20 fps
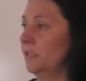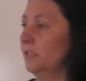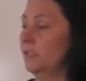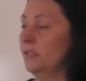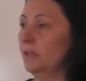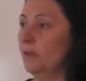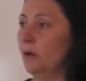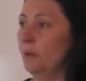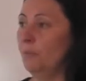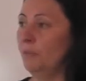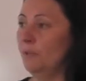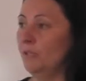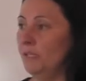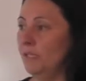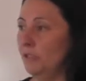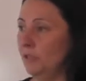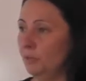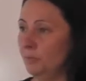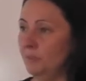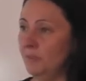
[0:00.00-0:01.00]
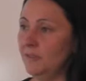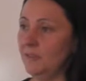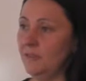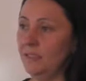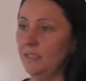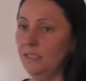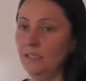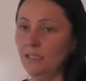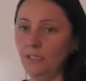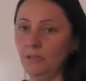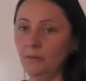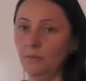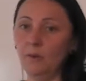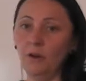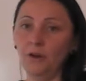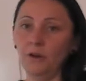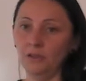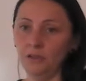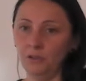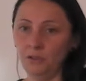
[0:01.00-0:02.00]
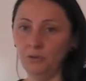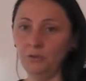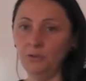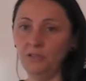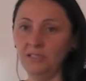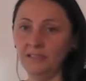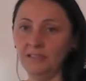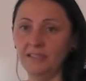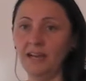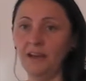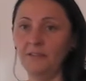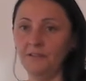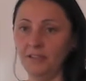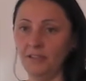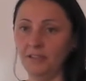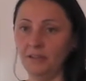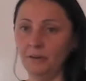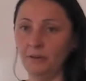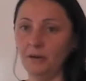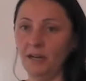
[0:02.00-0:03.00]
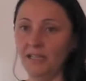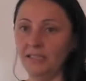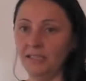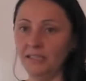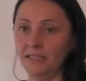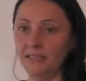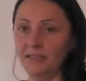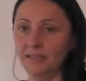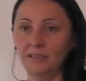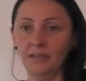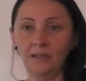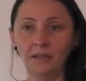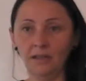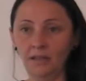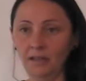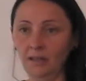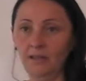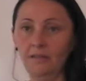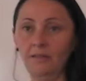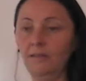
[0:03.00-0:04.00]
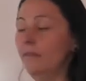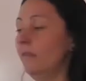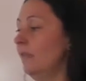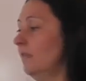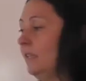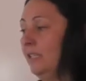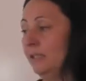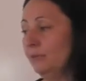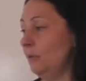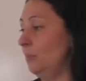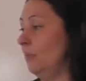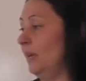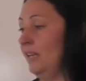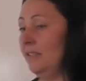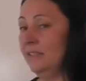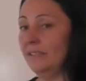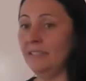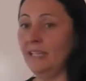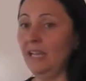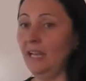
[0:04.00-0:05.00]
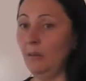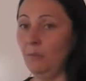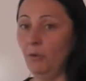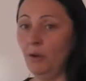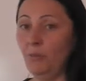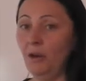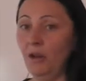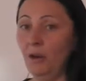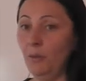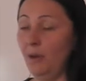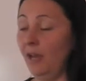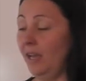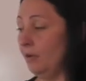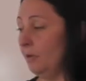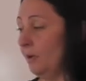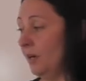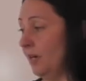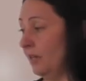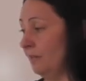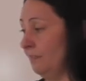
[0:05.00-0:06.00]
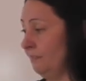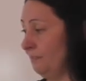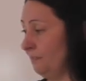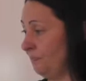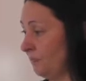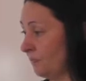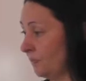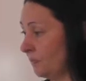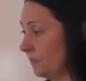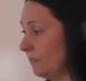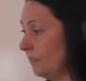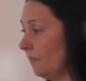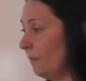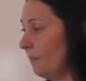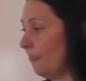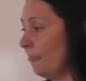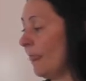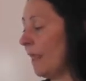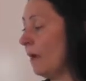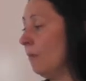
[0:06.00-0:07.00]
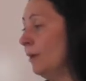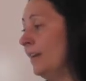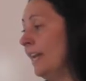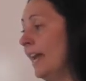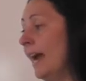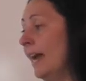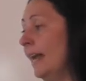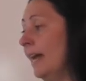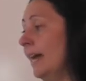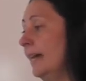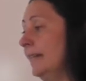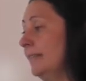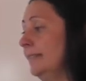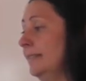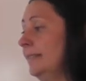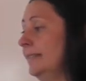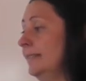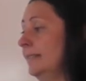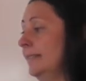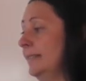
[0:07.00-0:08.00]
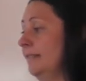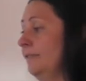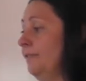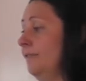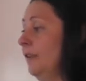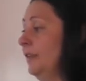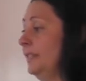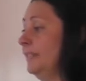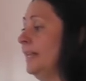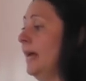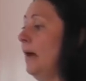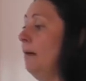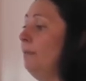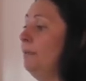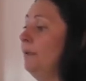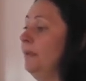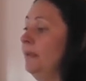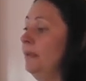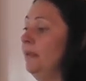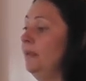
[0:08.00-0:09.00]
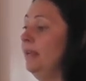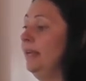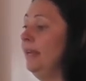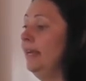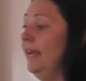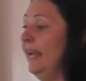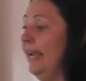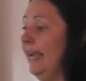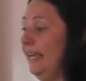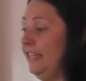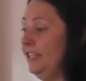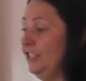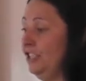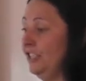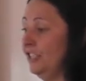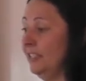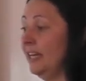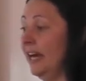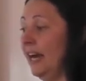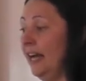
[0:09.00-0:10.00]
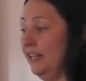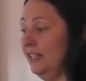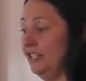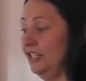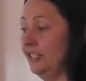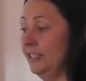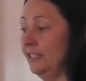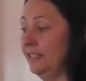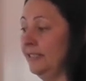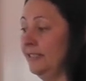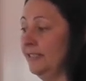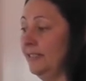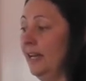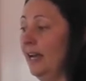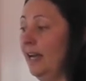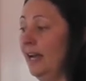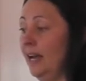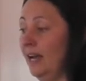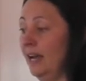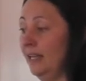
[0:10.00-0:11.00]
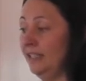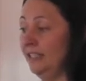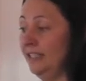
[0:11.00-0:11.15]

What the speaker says: the company to be seen in 1 or 2 years after the crisis. These remain the same no matter where you are. What they highlighted is that, for example, Asian cultures are